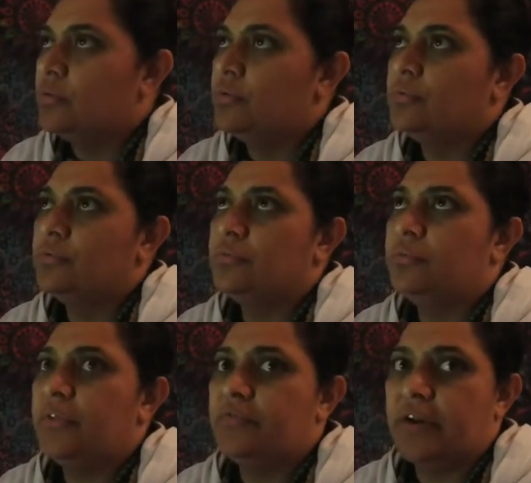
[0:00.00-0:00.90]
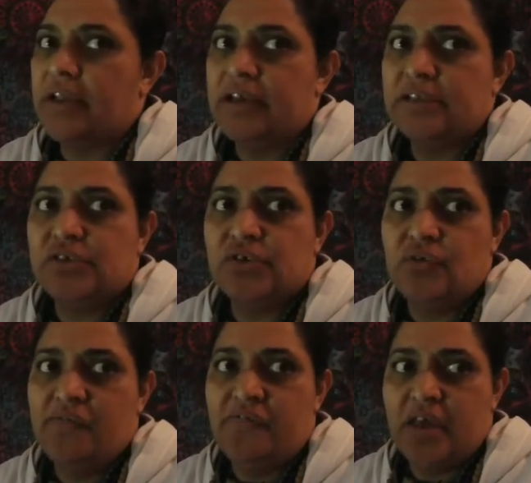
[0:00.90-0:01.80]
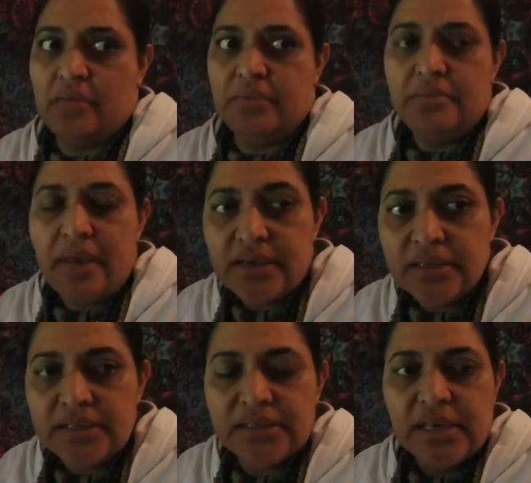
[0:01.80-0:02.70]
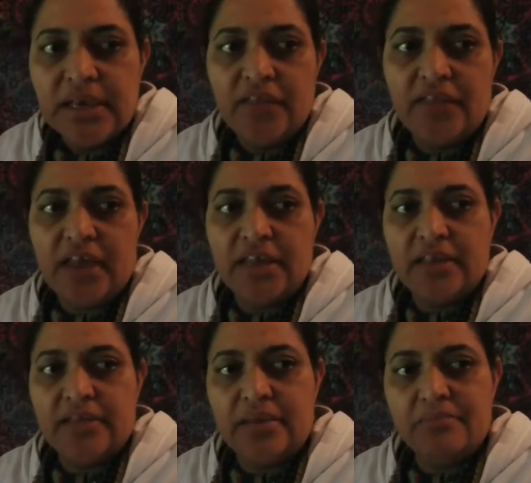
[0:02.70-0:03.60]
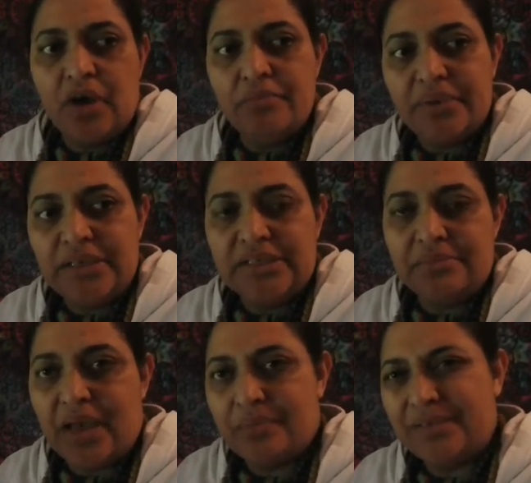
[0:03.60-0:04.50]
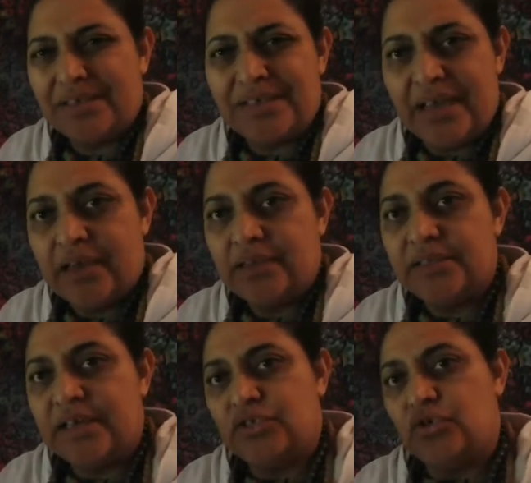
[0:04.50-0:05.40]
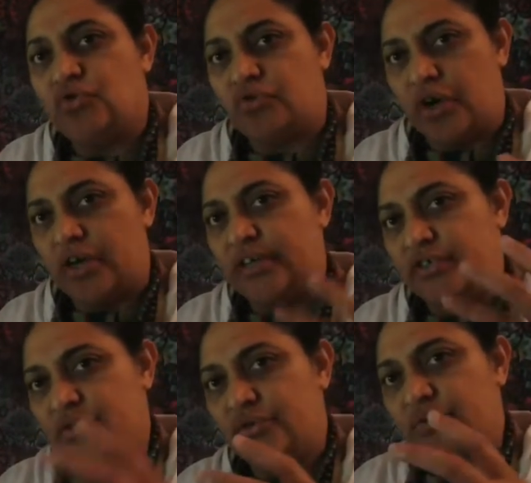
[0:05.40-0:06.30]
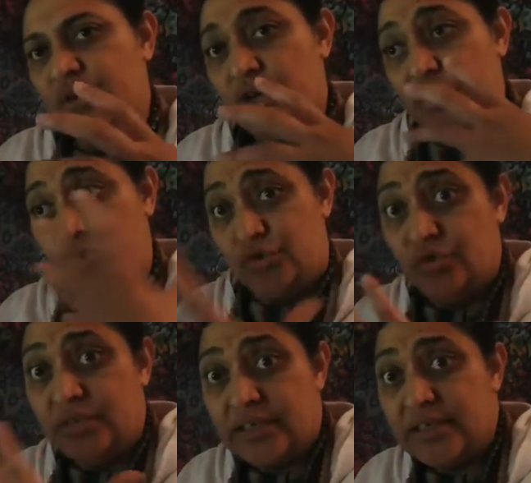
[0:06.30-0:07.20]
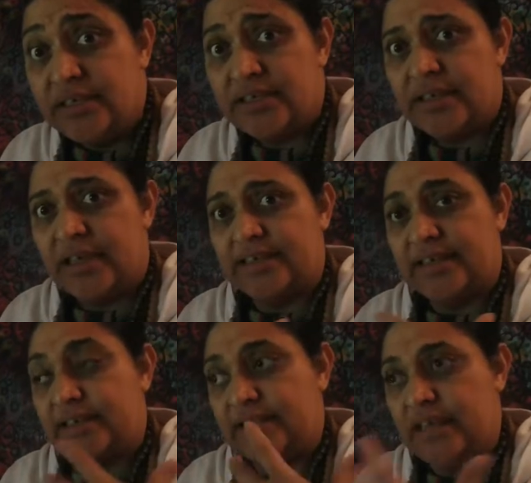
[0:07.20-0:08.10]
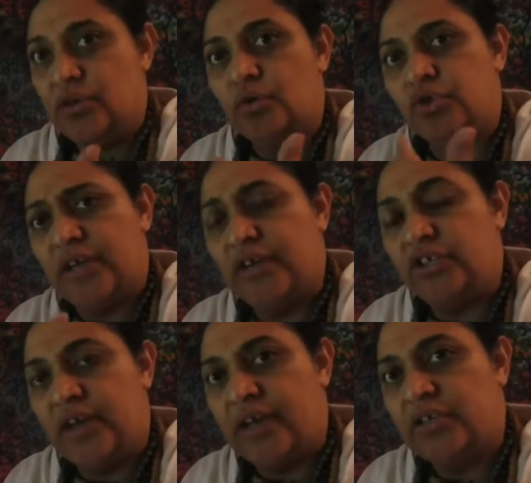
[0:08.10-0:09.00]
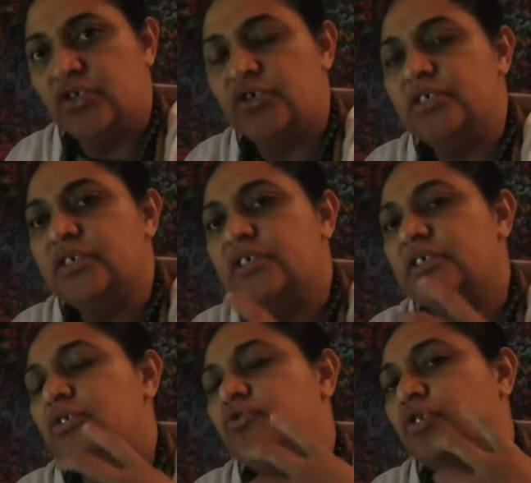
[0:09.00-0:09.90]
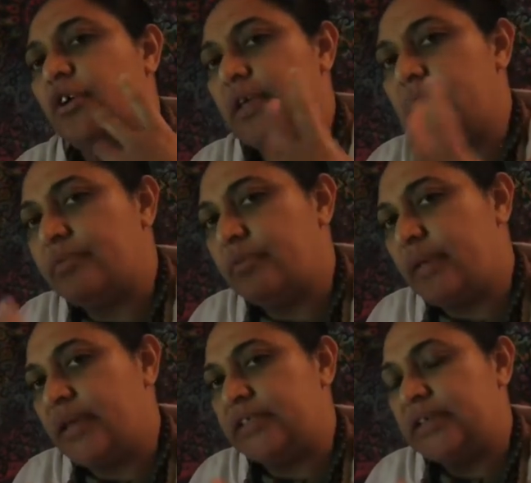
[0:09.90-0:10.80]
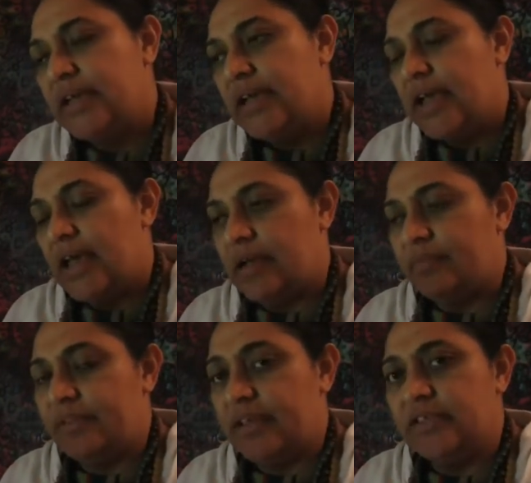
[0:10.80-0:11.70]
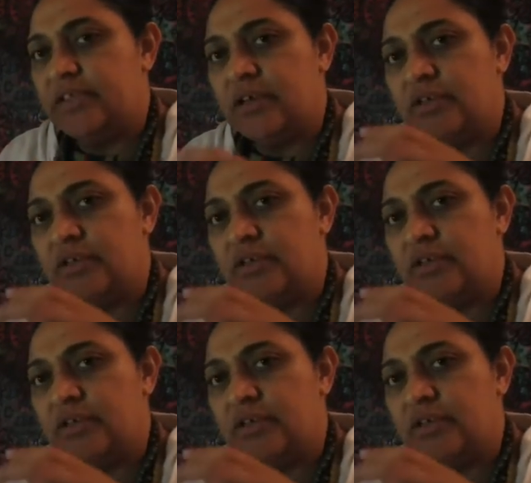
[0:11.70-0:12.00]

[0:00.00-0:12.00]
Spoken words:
with regards to family matters, that there might be some ups and downs as you try to do this, as they see your change in attitude and as you try to implement things.